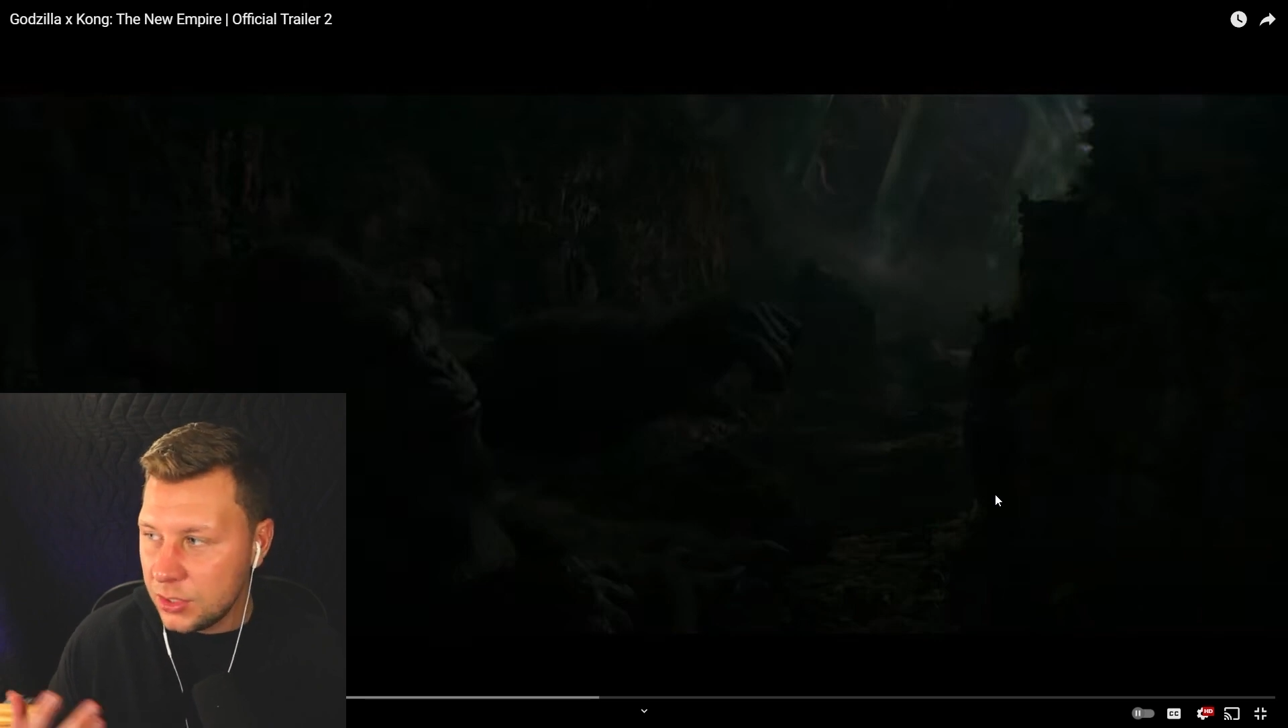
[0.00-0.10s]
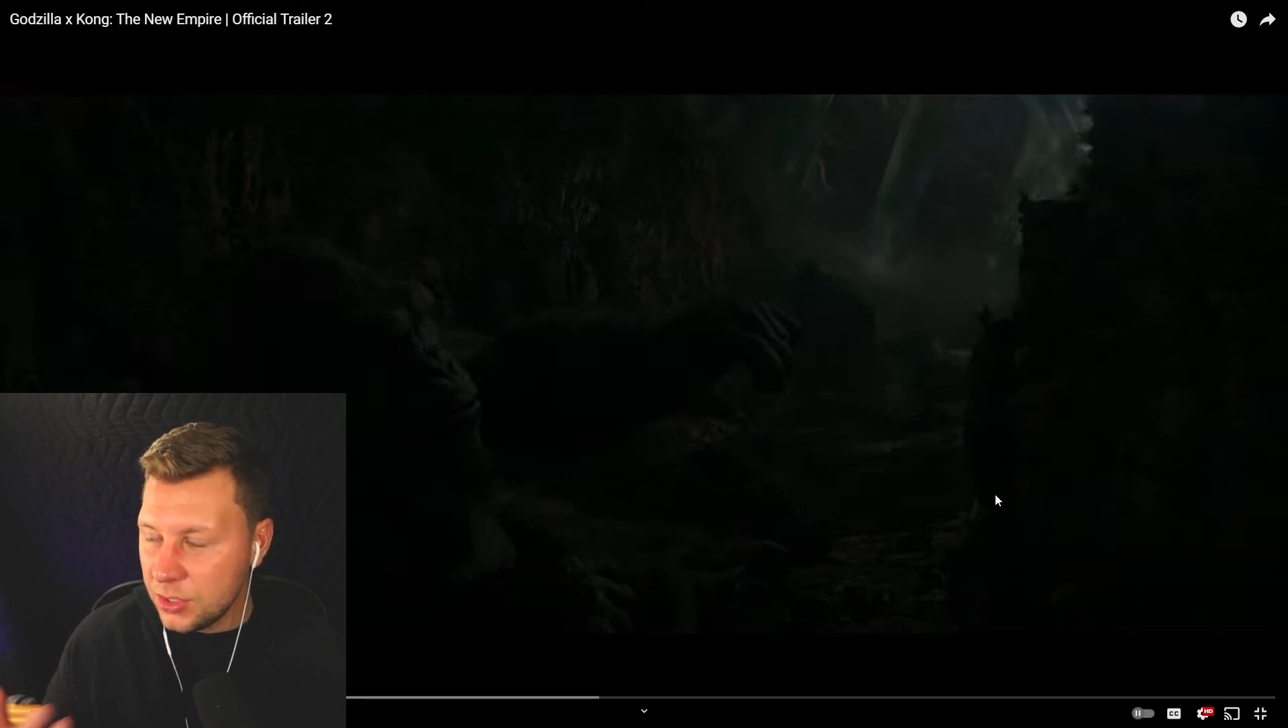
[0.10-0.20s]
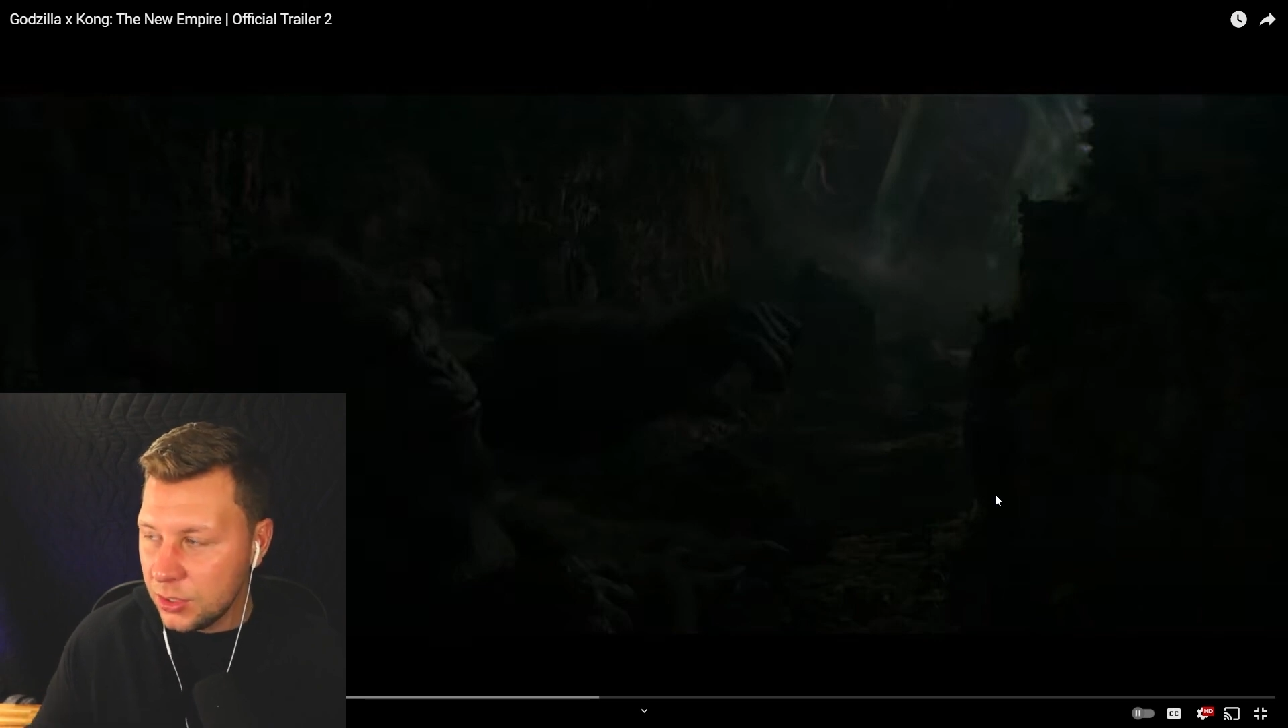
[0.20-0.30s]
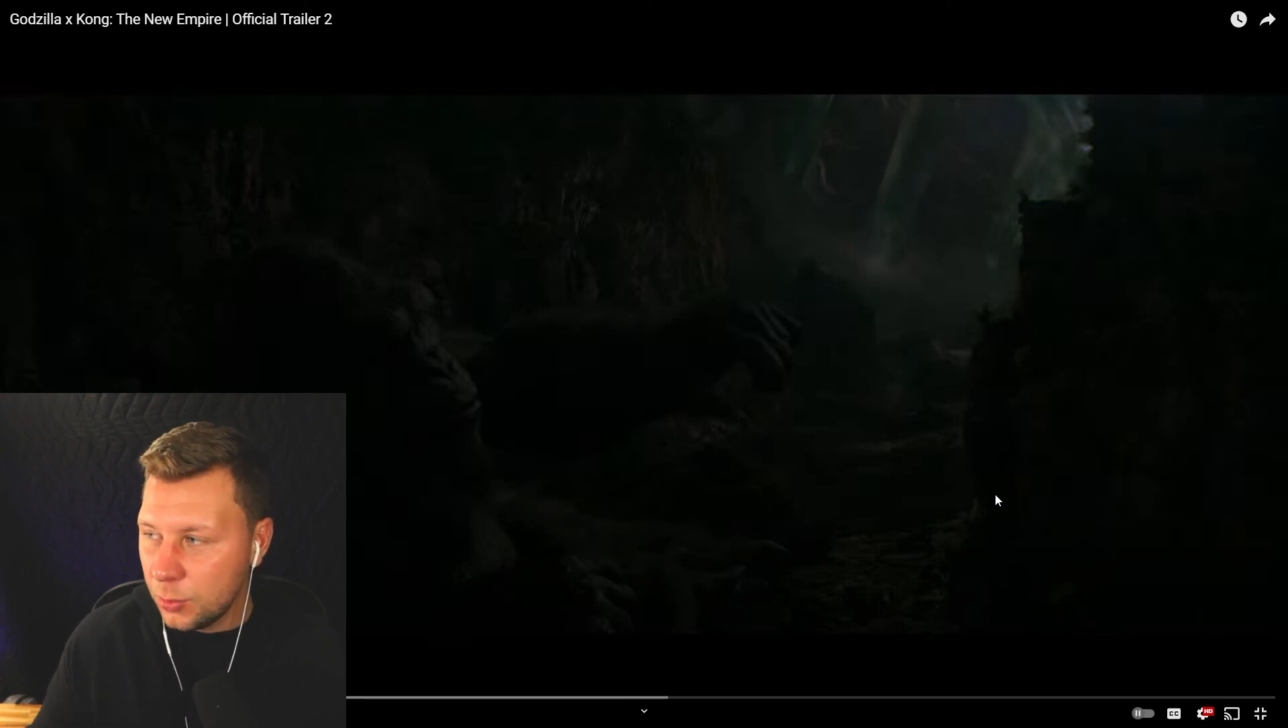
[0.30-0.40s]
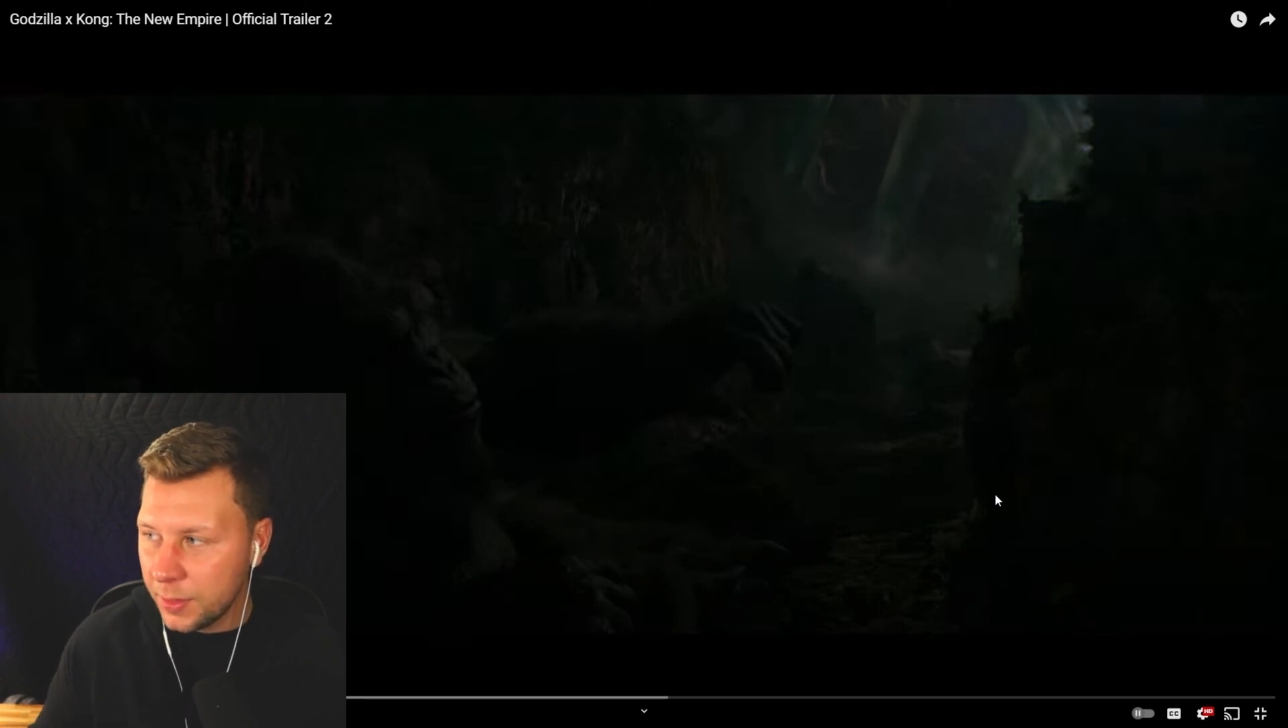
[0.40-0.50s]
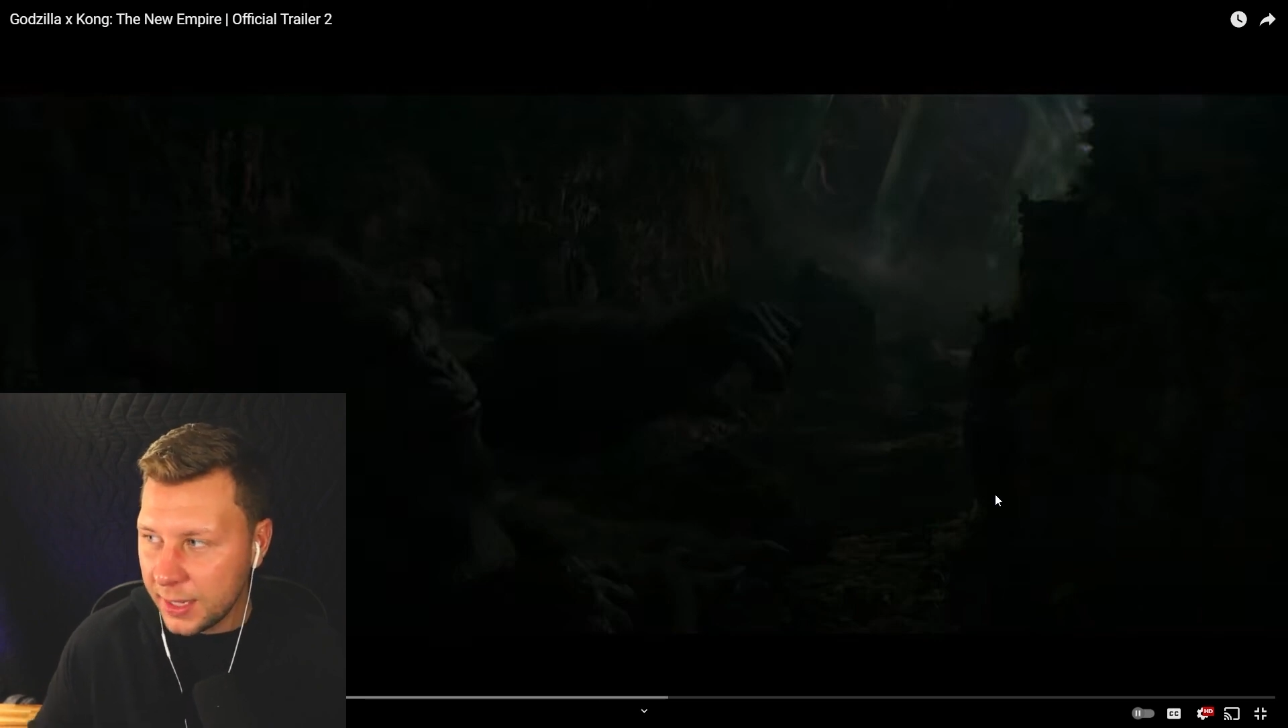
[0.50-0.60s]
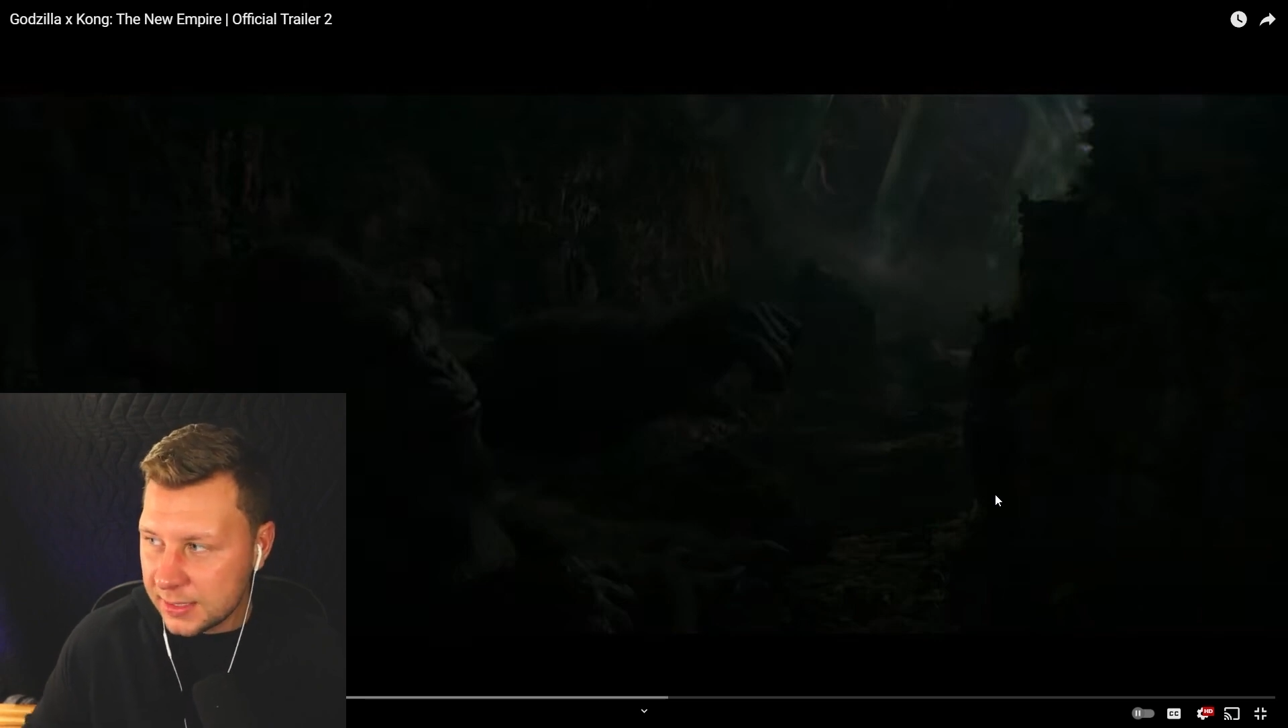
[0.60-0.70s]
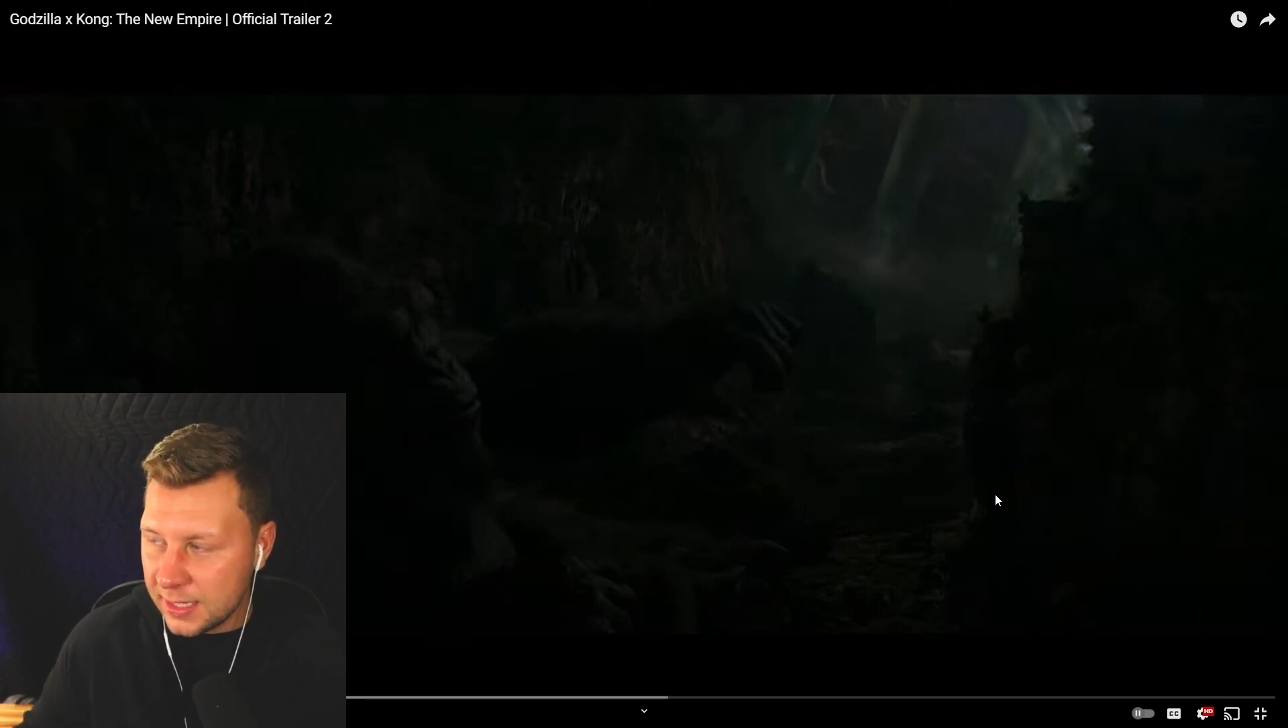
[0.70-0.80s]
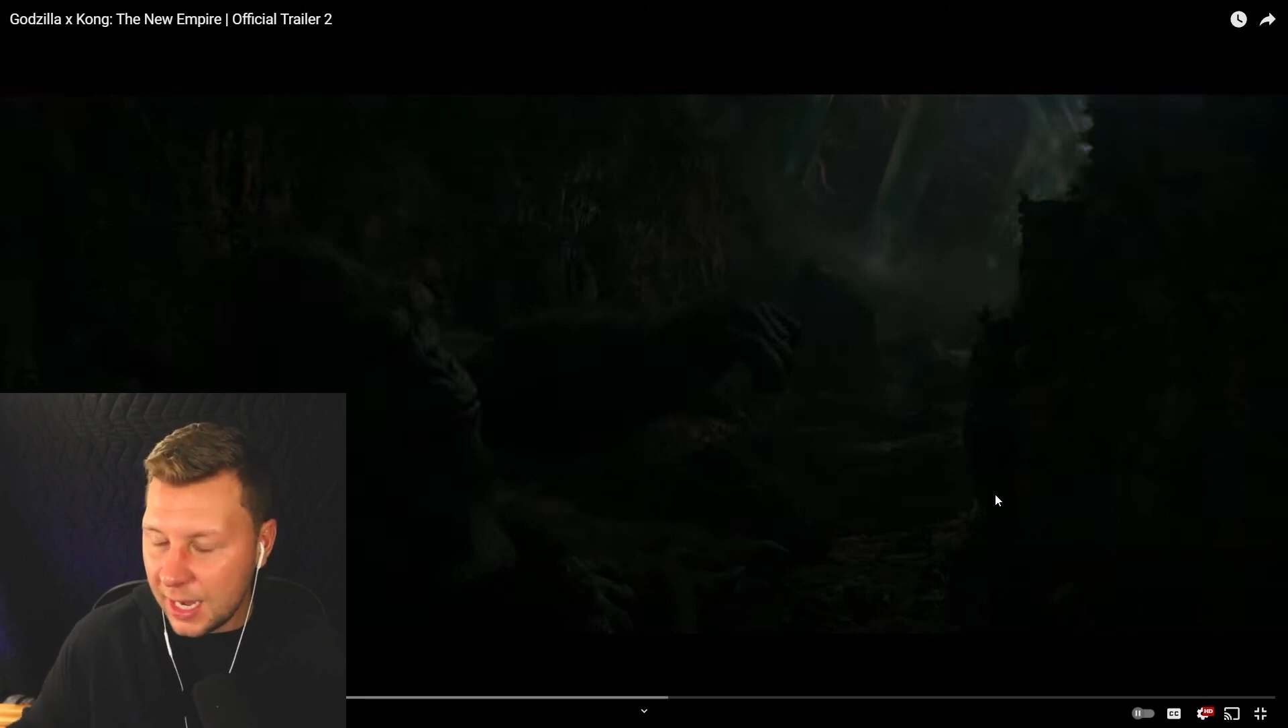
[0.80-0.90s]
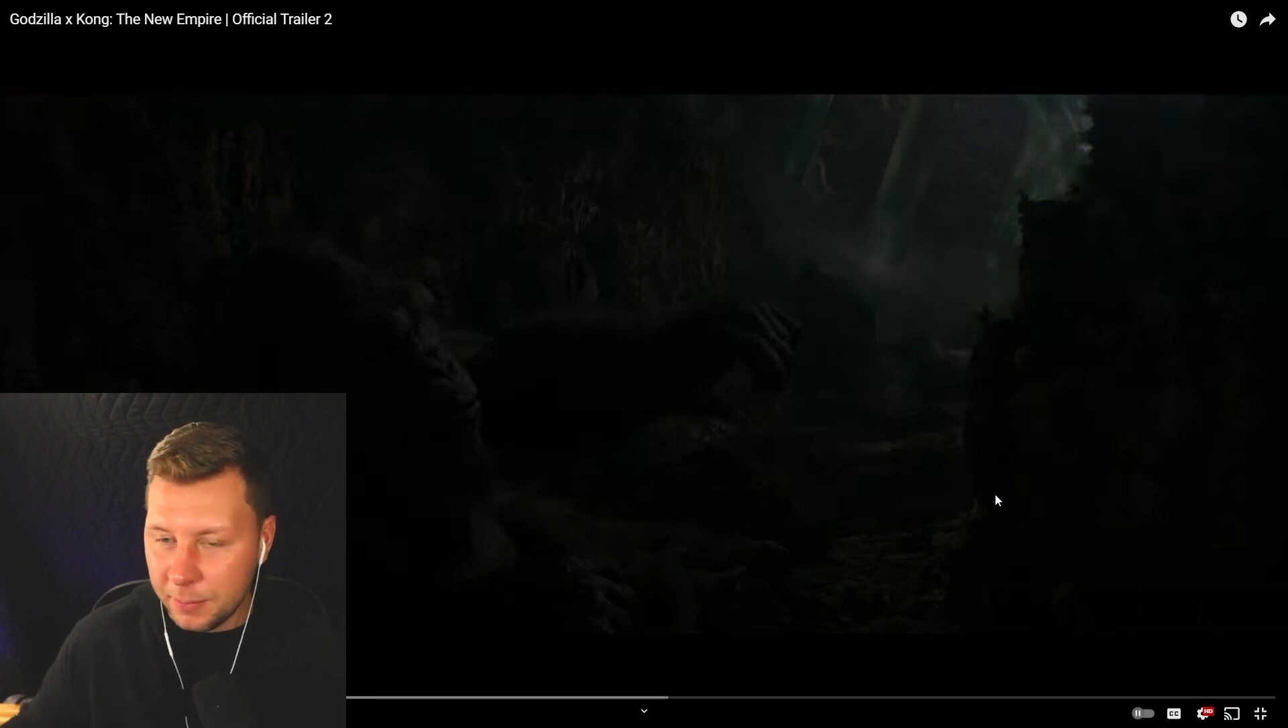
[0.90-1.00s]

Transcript: do with like stop